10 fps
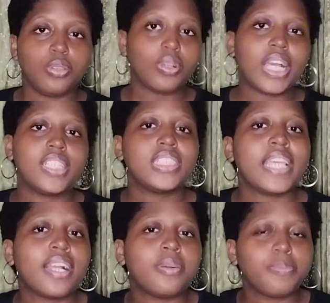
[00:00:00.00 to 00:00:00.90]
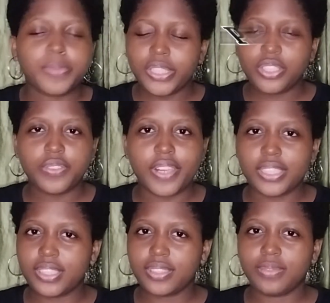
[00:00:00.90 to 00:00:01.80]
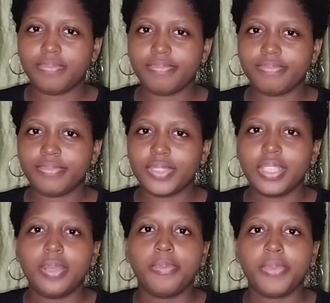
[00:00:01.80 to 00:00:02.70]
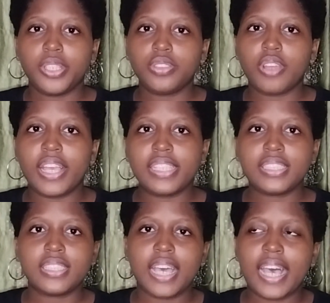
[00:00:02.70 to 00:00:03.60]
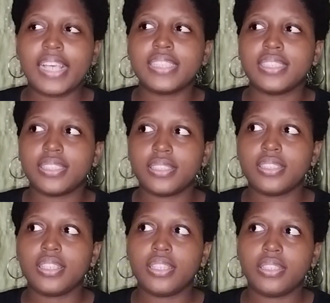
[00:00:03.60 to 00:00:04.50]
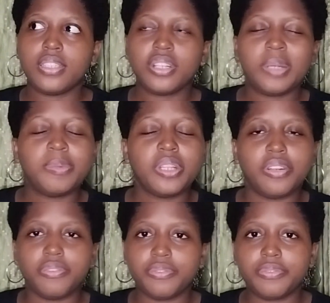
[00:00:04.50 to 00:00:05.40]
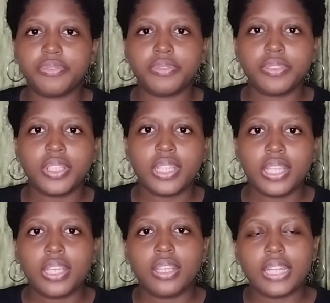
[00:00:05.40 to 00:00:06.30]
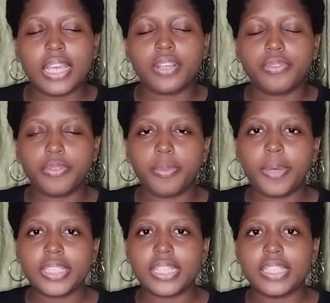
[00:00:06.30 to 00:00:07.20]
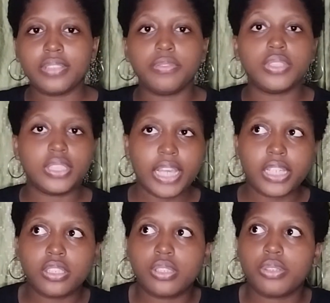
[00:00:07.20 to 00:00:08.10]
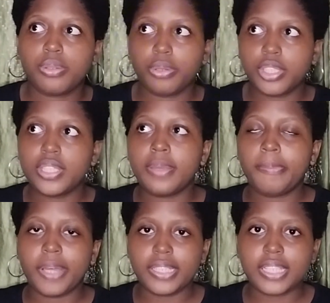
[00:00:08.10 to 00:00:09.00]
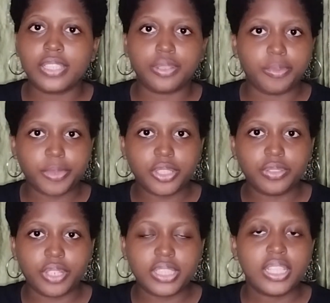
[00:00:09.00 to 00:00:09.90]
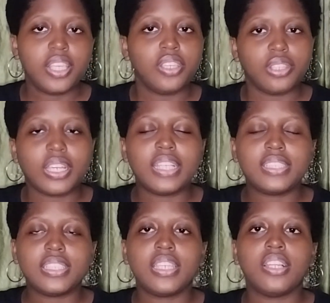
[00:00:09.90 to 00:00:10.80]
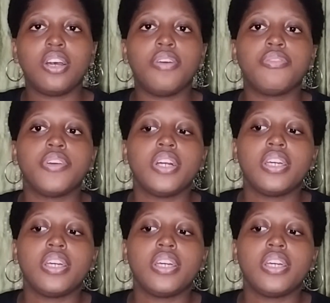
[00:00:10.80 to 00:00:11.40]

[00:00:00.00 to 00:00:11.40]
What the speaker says: You can check Pinterest. Pinterest has a couple of like free patterns. If you search crochet patterns on Pinterest, you can see a lot of